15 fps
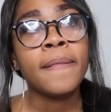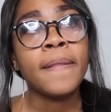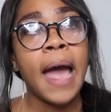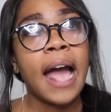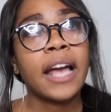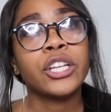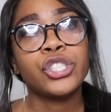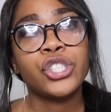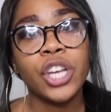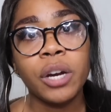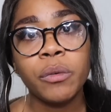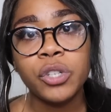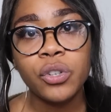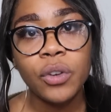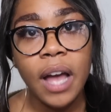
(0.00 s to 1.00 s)
that I could
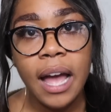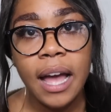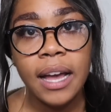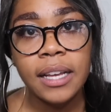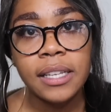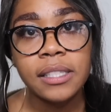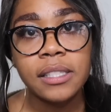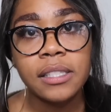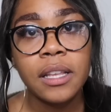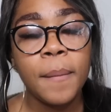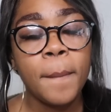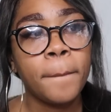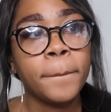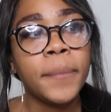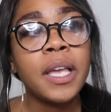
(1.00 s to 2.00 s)
share with you guys
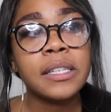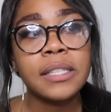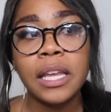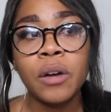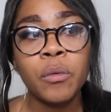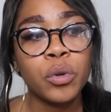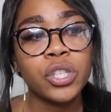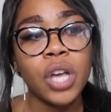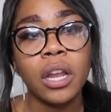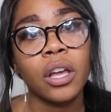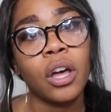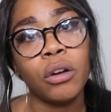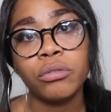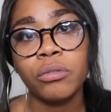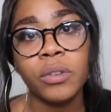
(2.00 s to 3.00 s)
because I don't want y'all
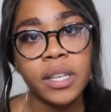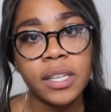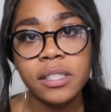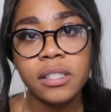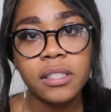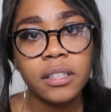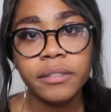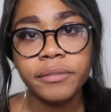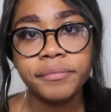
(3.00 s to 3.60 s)
to go through this.